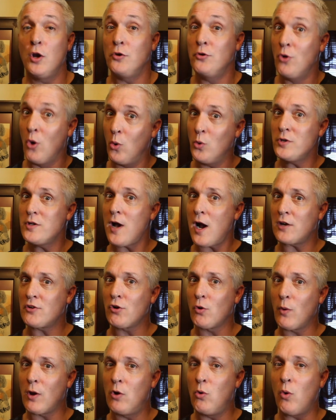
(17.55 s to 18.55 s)
no
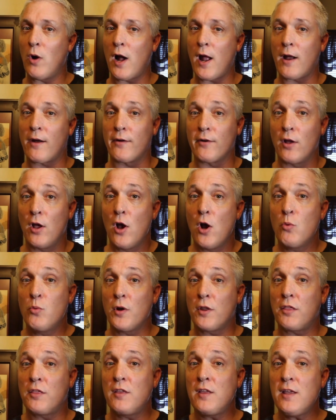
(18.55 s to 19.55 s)
doctor required,
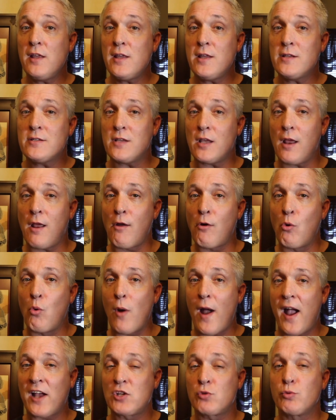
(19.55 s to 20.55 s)
with these
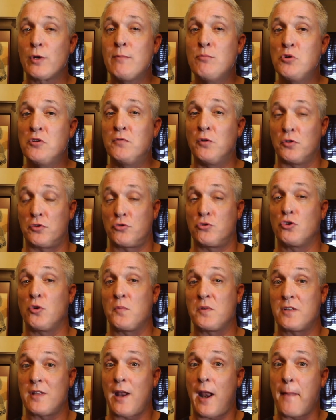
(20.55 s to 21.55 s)
earwax removal
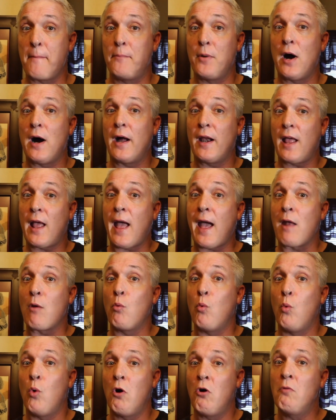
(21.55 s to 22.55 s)
scoops that I bought at
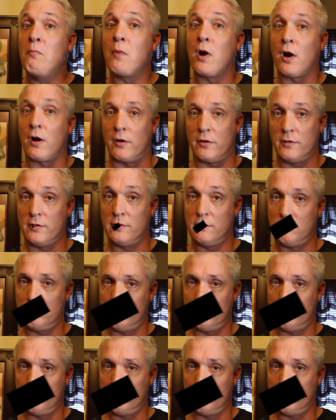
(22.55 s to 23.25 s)
Walmart.